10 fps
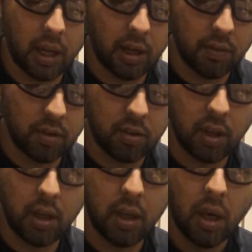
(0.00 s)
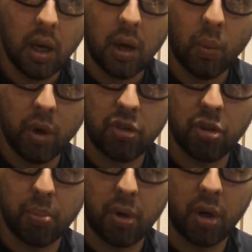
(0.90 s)
I'd love to see what
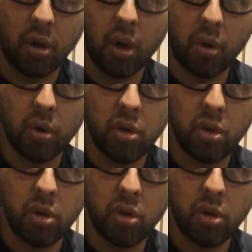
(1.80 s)
superhero logo